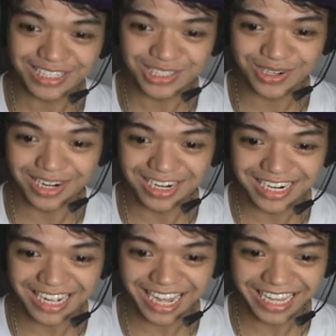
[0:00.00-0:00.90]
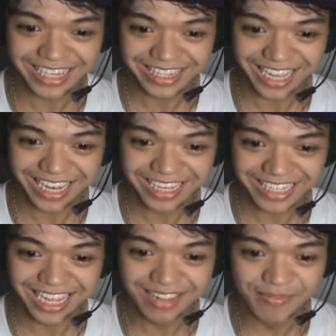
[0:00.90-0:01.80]
sure. I'll, I'll,
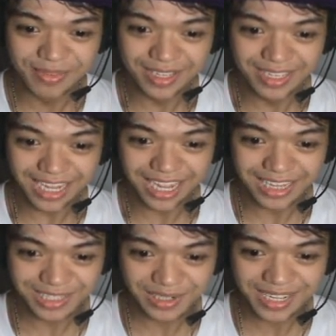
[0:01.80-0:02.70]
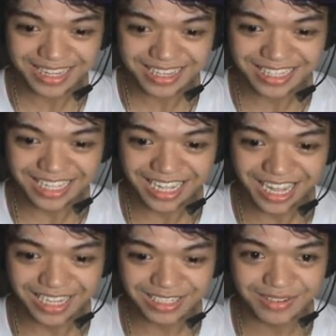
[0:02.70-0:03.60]
I'll do it.
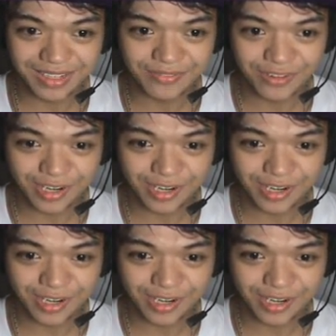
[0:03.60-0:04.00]
Hi. I'll do it